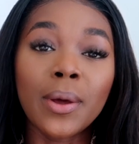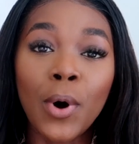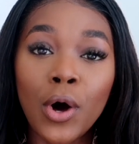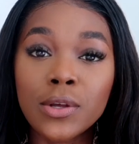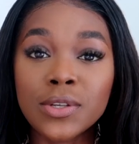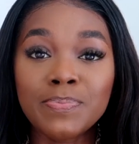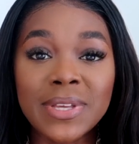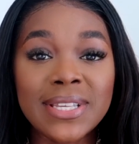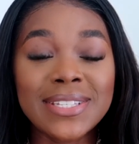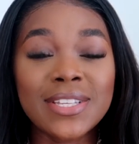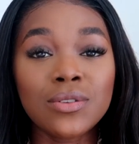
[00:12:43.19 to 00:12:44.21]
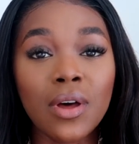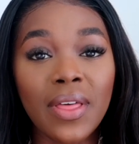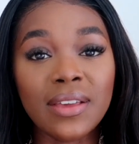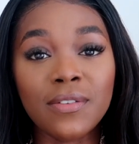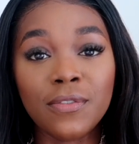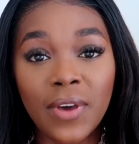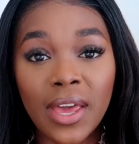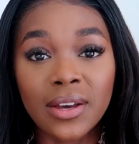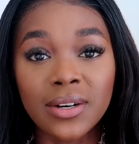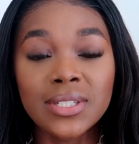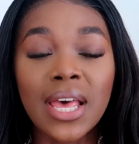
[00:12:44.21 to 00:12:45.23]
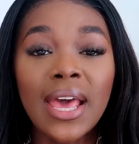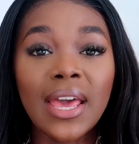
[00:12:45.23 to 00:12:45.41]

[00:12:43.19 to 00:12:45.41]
pause on business. It's not that you failed.